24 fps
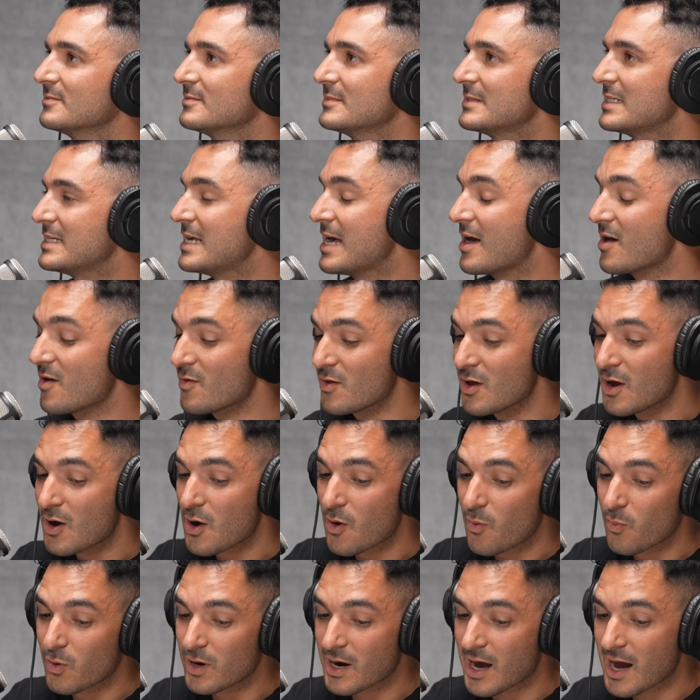Yeah.
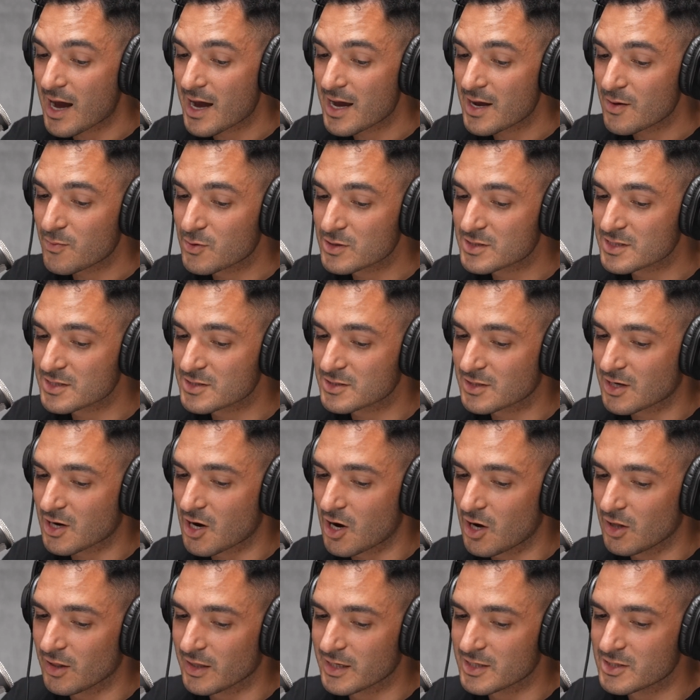When I was in
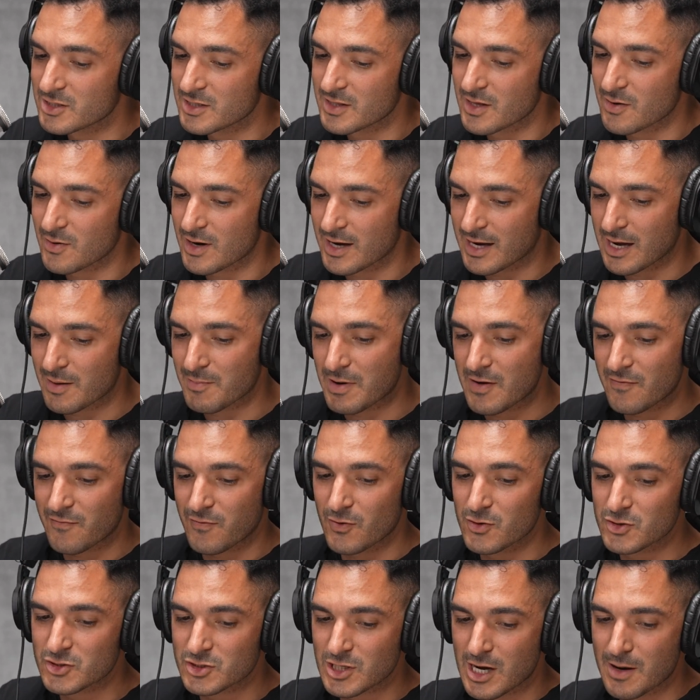college and then when I got my
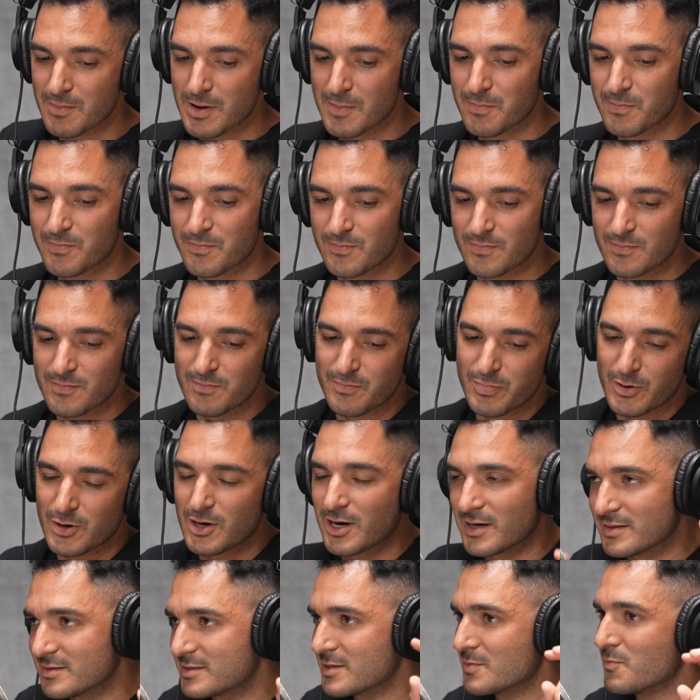first job, I put
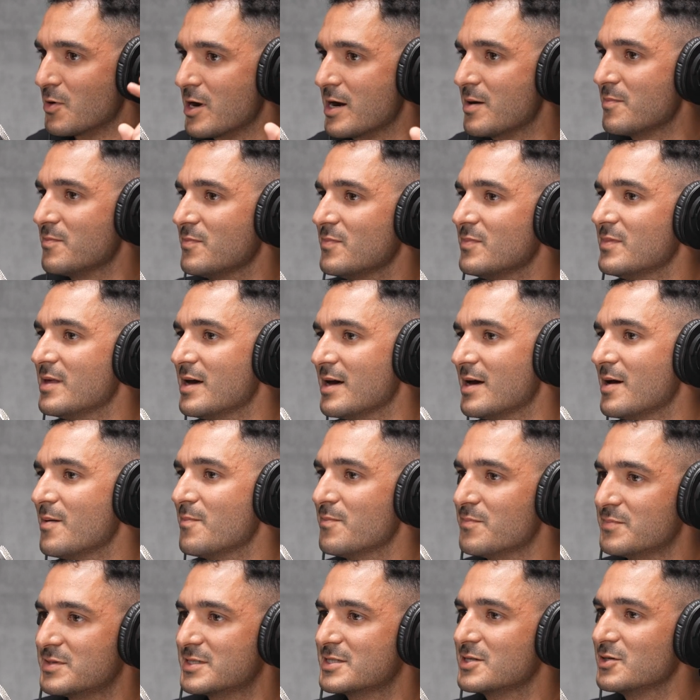on some weight. I'm
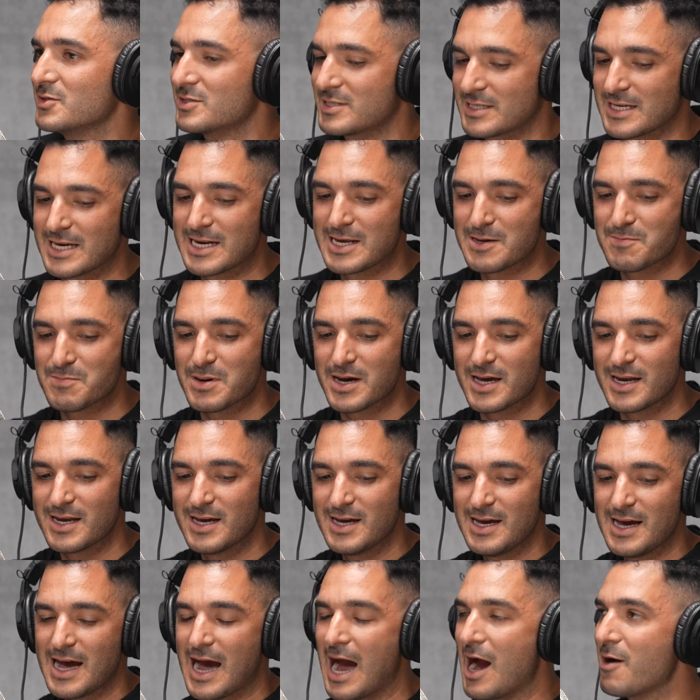still skinny, but
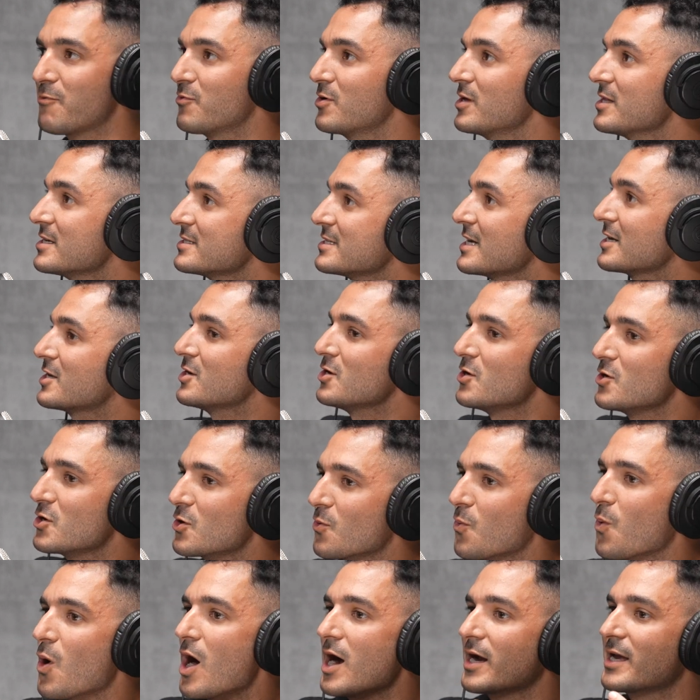I realized you're
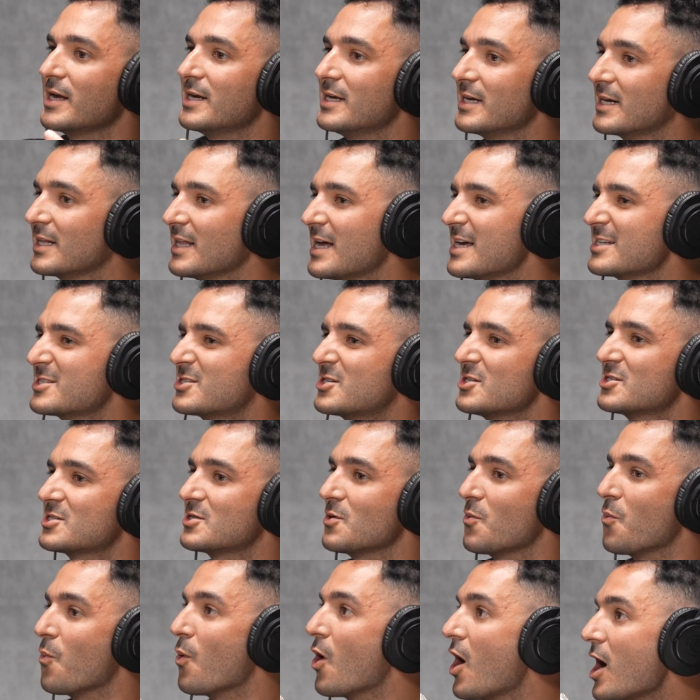walking to class, just the
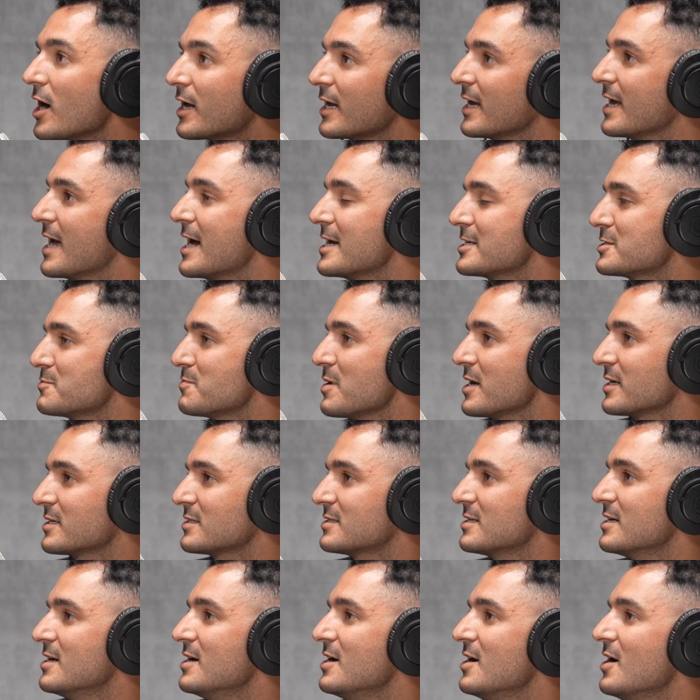walking aspect
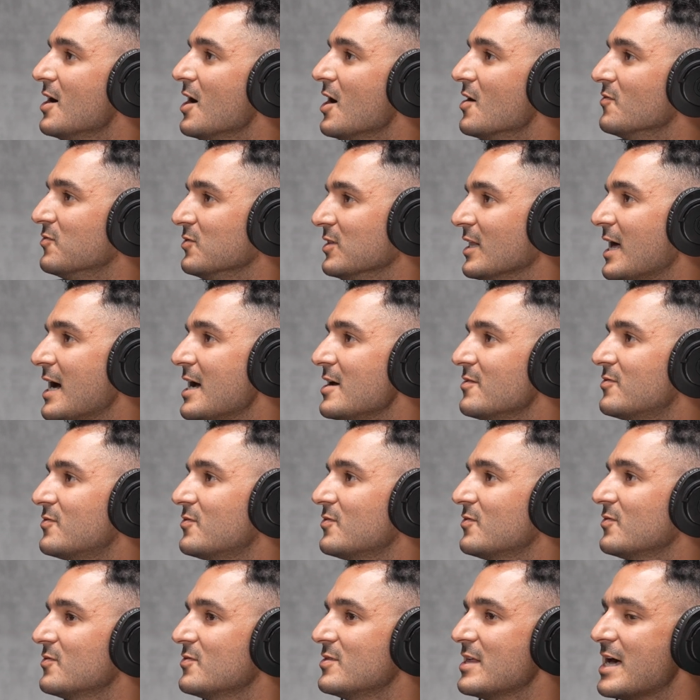of life
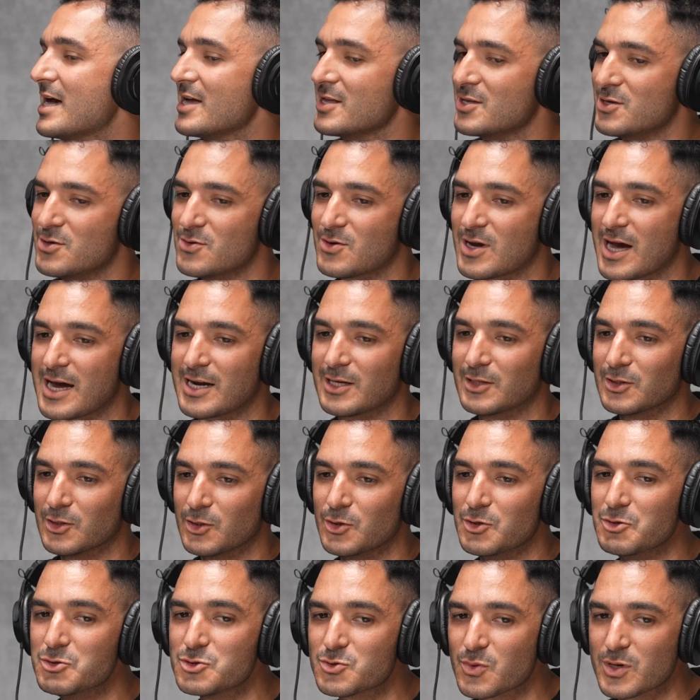that you kind of
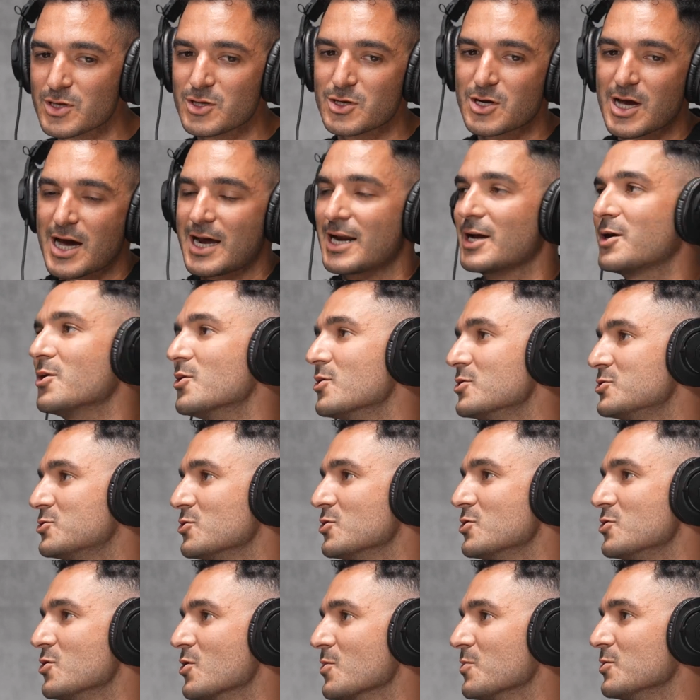lose when you kind of go into a
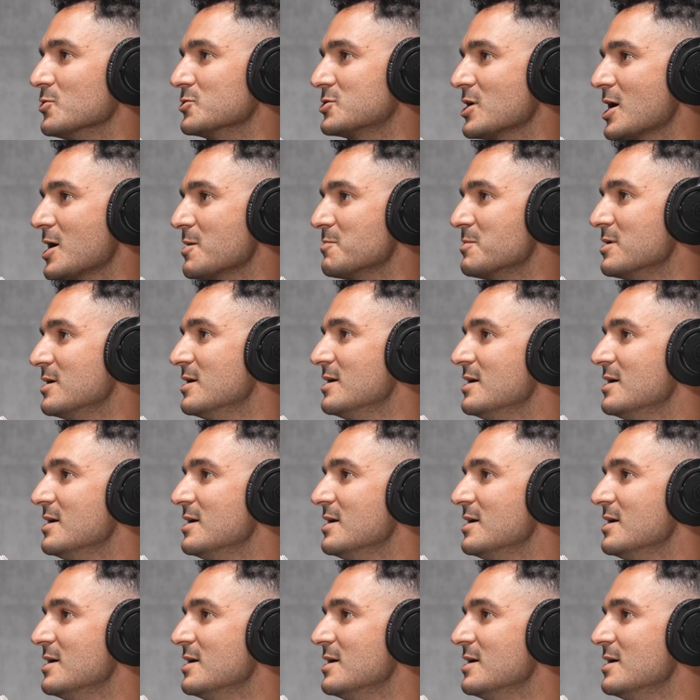normal job.